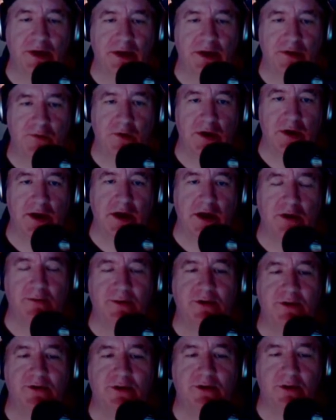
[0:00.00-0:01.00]
and what
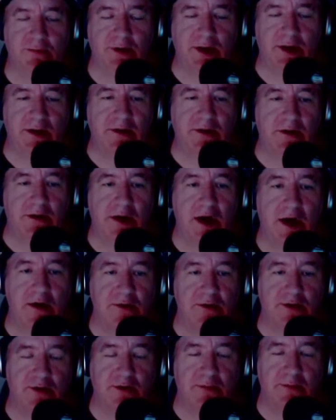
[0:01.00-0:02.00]
elements should be in there and how it
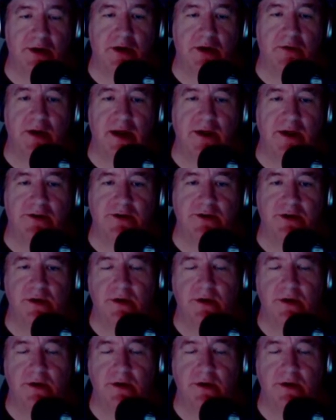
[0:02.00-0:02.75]
should be arranged,